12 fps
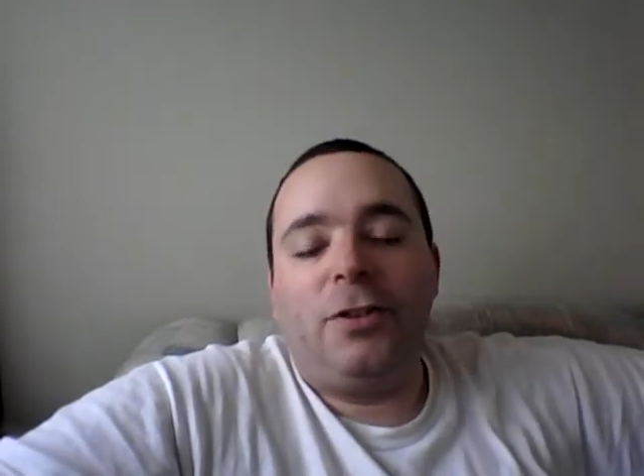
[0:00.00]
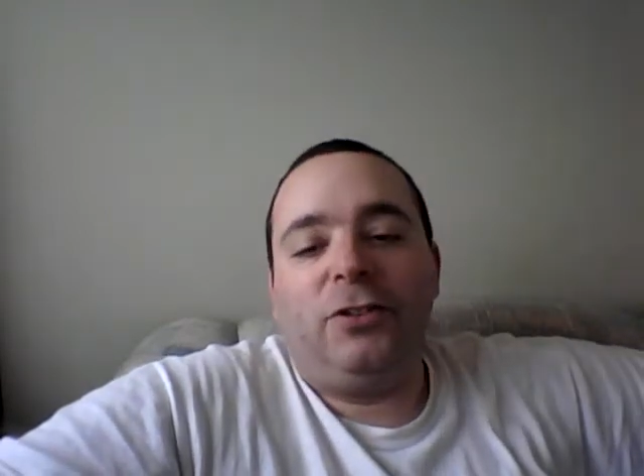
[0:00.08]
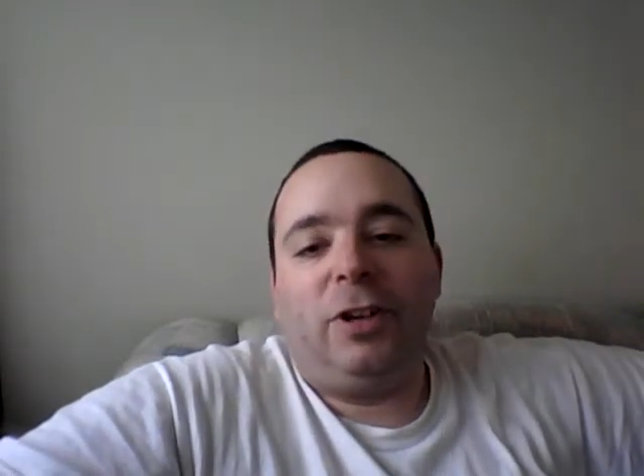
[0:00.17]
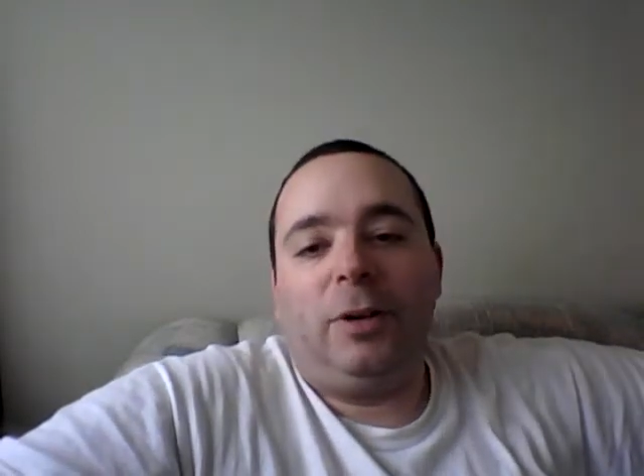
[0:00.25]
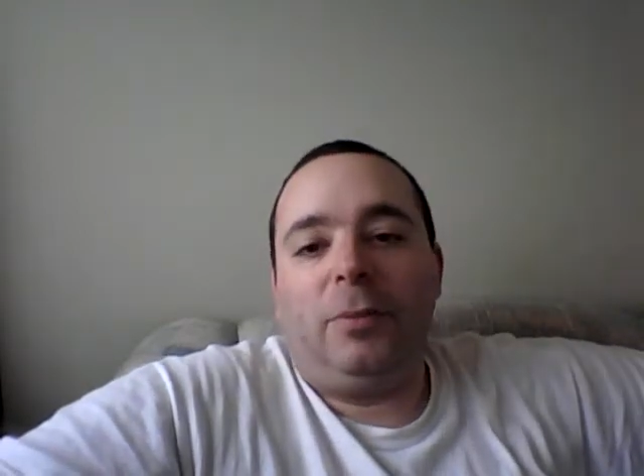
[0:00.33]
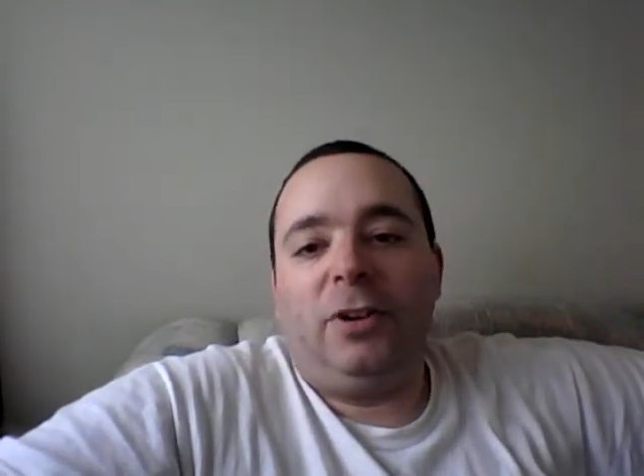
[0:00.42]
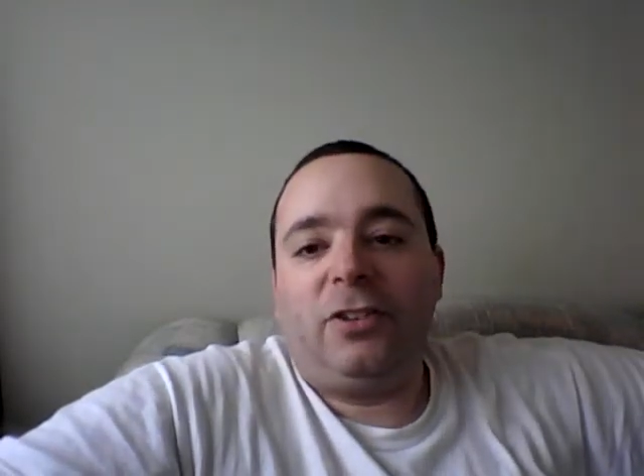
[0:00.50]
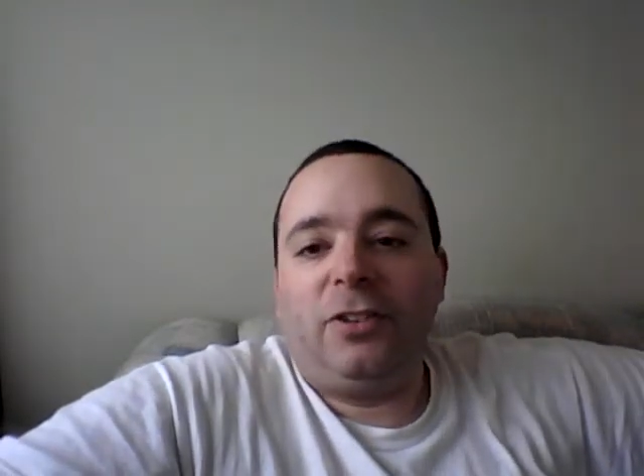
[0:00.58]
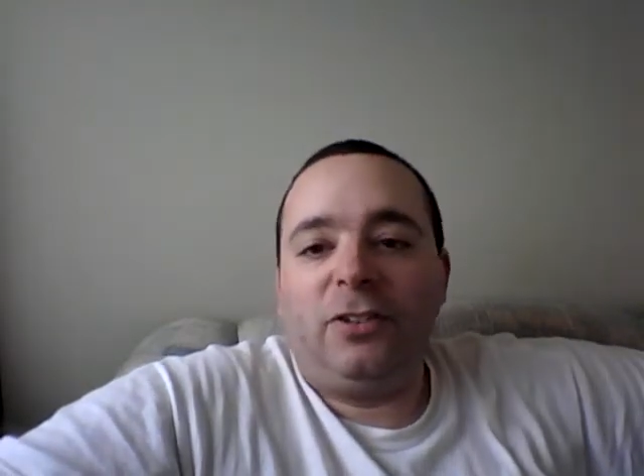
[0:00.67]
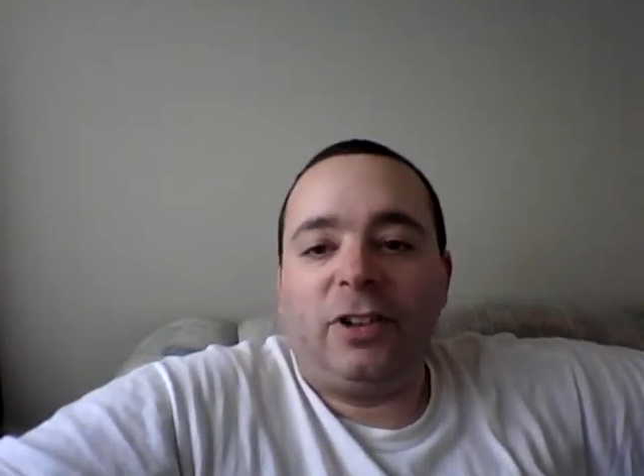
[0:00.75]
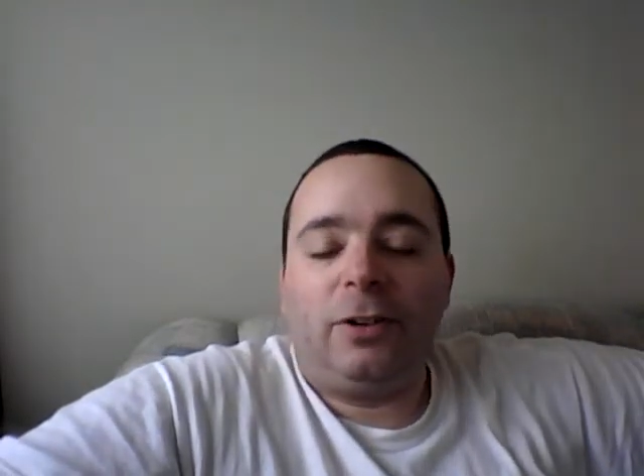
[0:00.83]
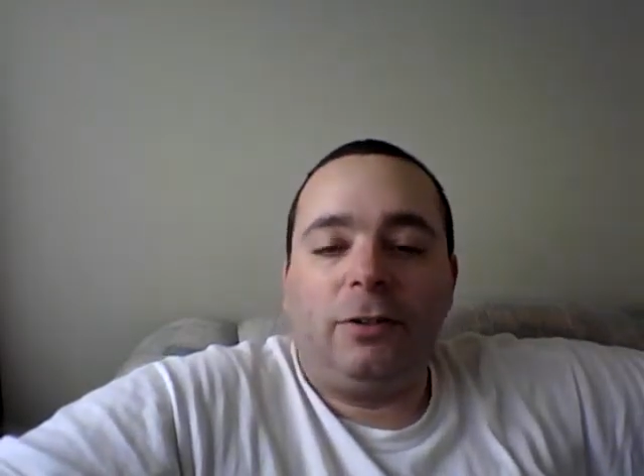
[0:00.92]
the same
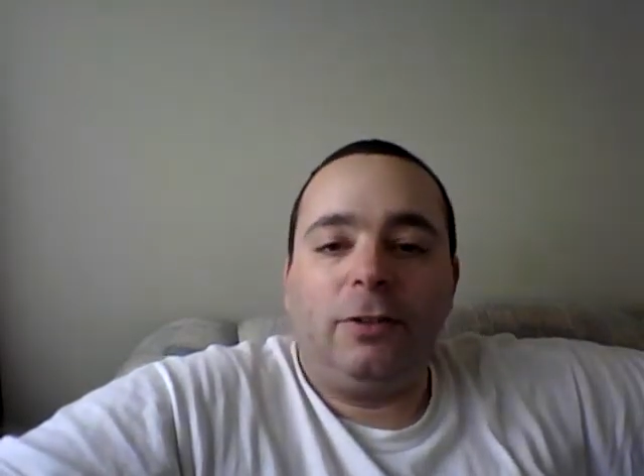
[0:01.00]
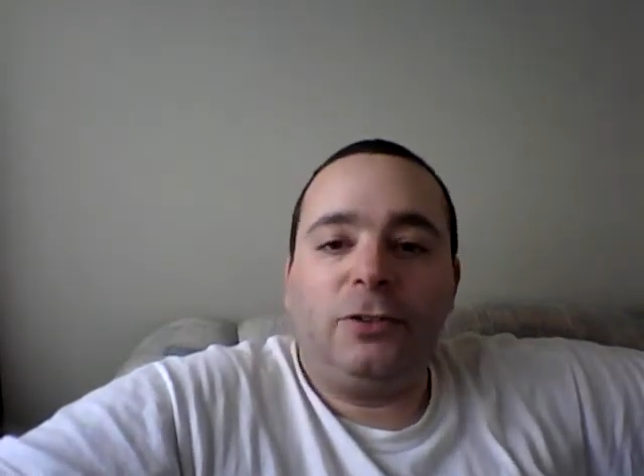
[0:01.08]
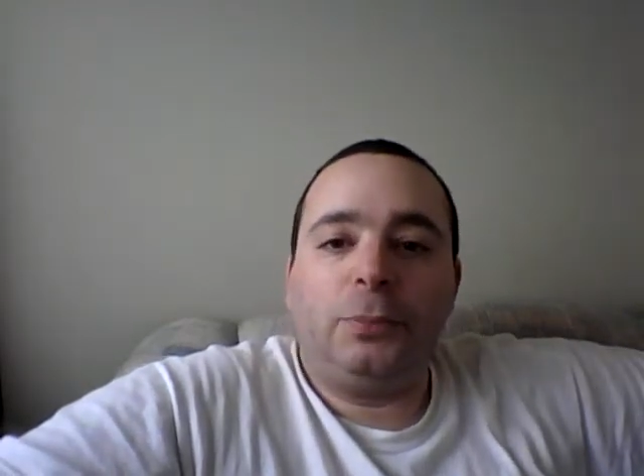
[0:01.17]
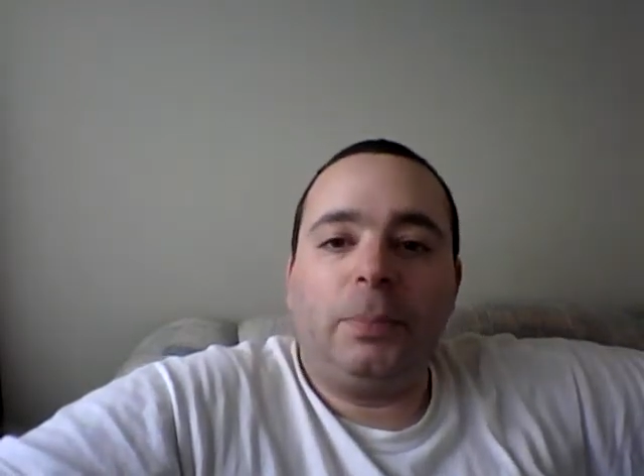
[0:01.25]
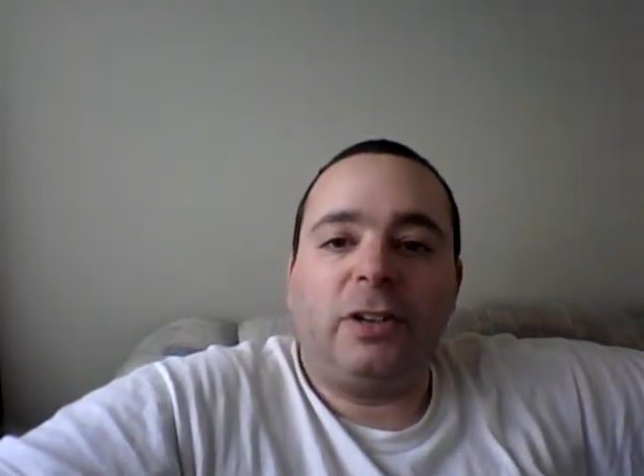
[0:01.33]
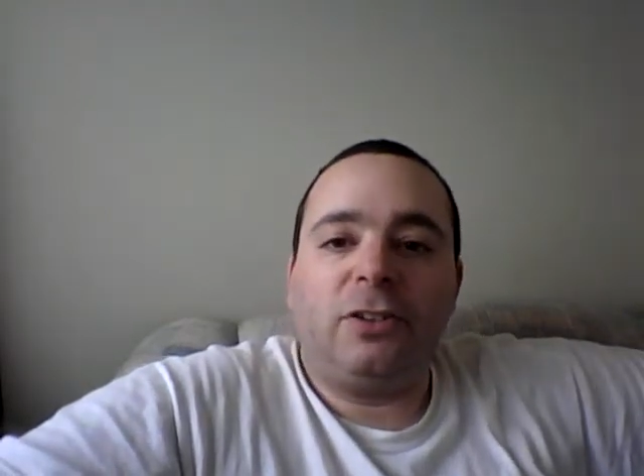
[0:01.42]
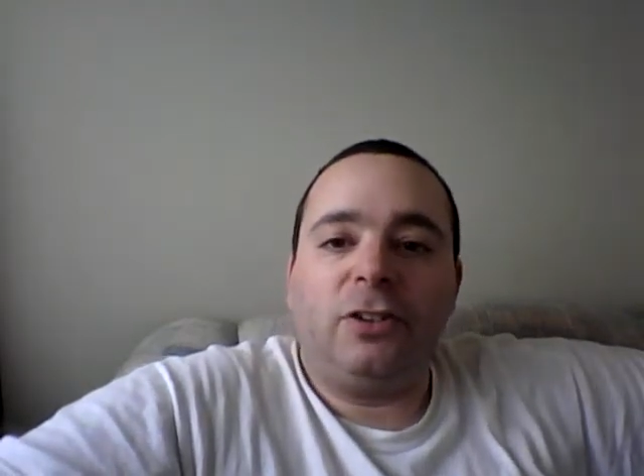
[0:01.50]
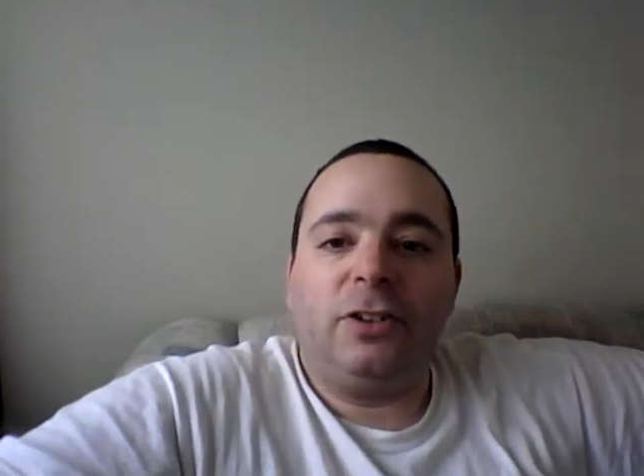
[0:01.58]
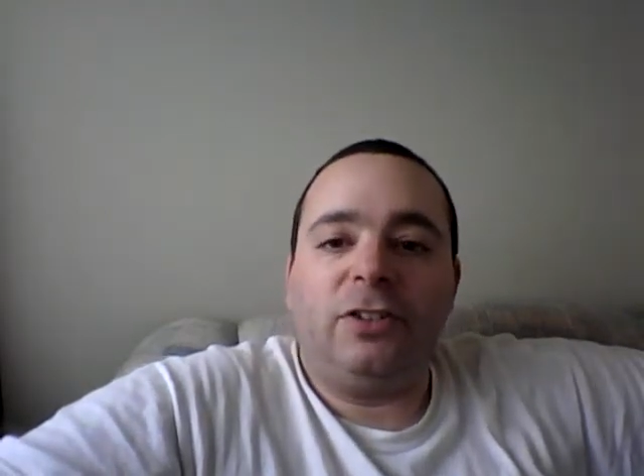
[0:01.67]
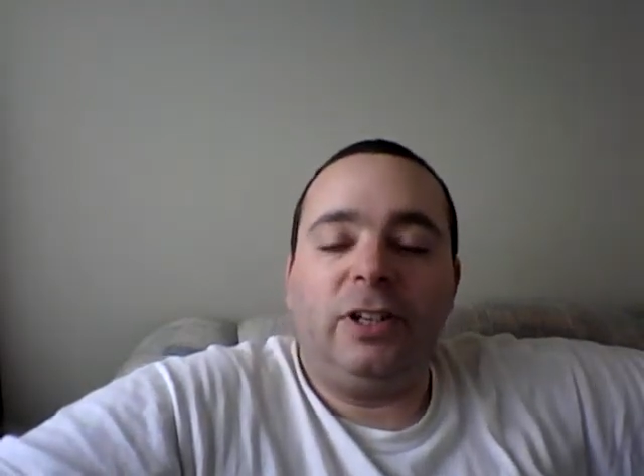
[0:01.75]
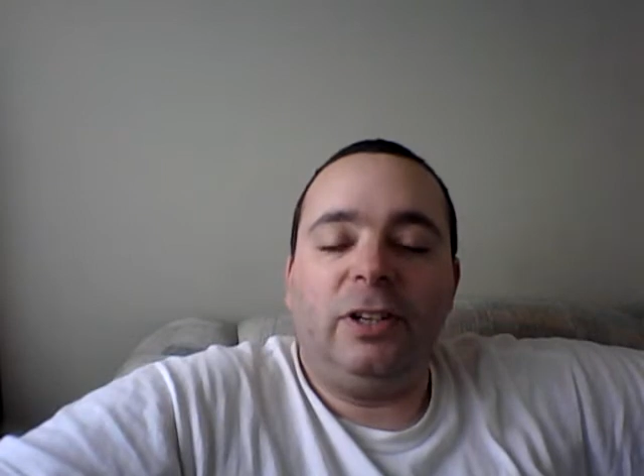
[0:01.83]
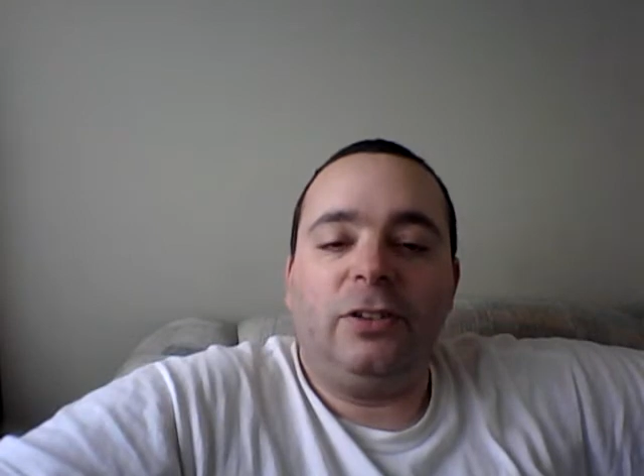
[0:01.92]
reasons I don't respect
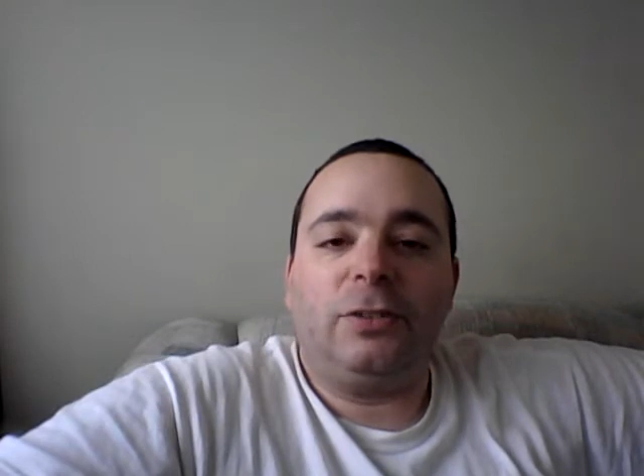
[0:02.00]
John Cena